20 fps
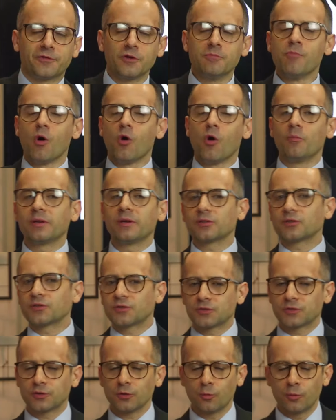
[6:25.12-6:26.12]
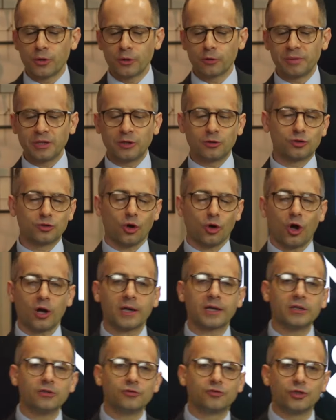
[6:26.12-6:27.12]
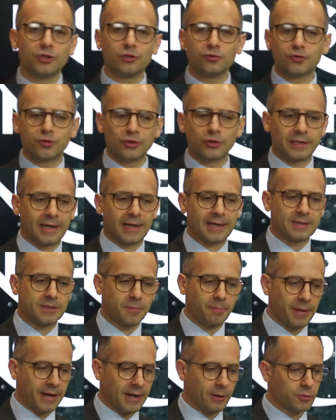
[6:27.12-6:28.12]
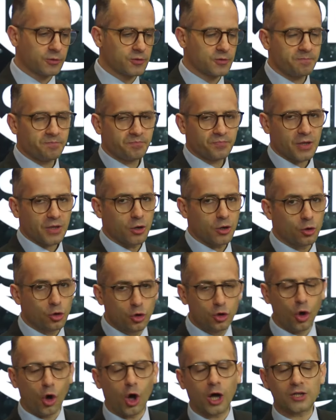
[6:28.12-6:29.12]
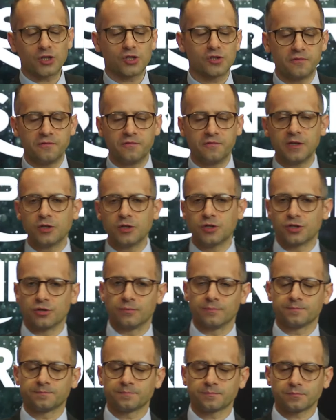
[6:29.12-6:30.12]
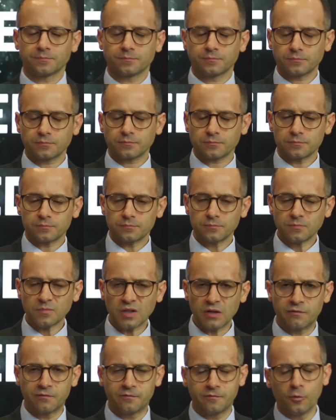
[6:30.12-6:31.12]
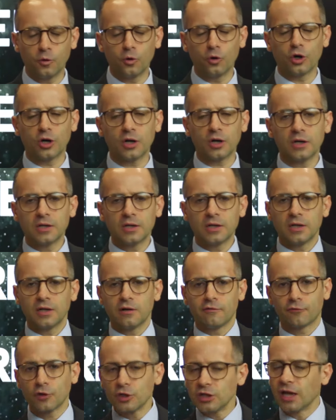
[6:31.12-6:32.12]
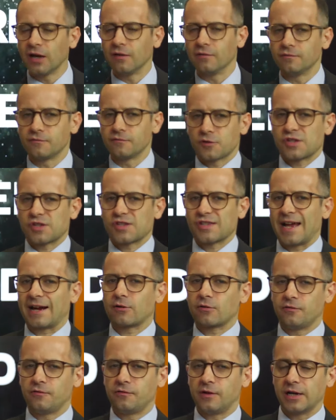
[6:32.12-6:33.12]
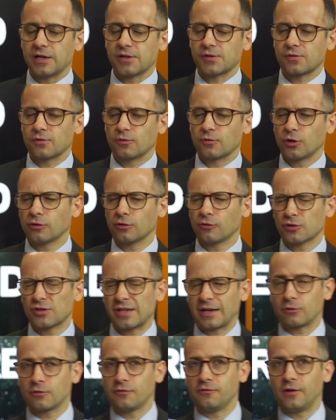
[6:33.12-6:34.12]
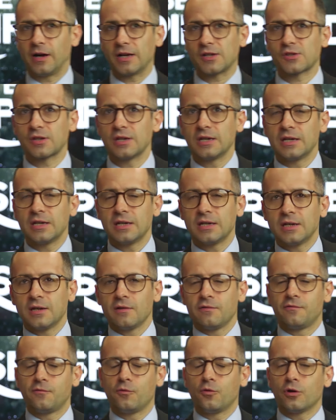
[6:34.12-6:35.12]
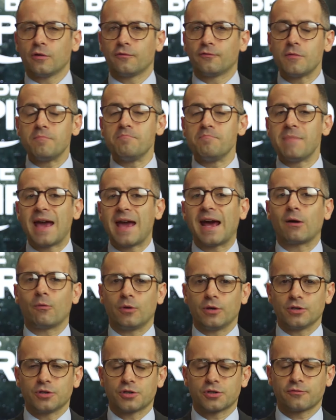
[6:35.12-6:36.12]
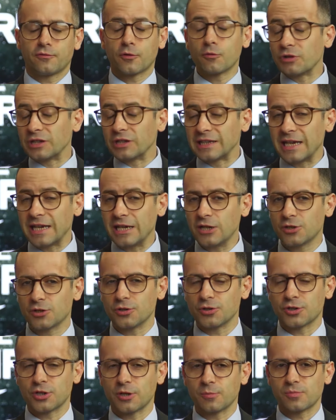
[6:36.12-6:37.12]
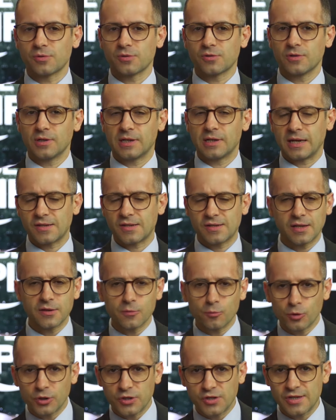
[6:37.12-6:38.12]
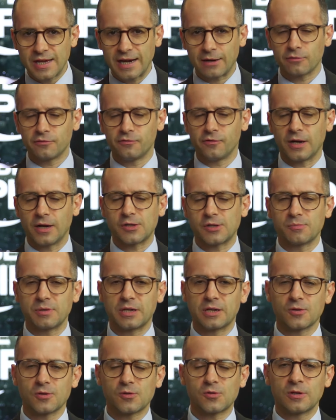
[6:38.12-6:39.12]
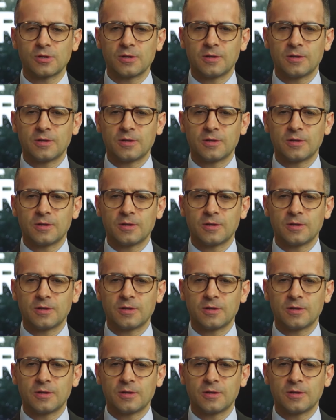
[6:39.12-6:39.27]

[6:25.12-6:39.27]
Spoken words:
moments, we'll be talking to you tonight about God's vision for love, for sacrifice, not sacrifice, for marriage, for relationships. And I say the word sacrifice because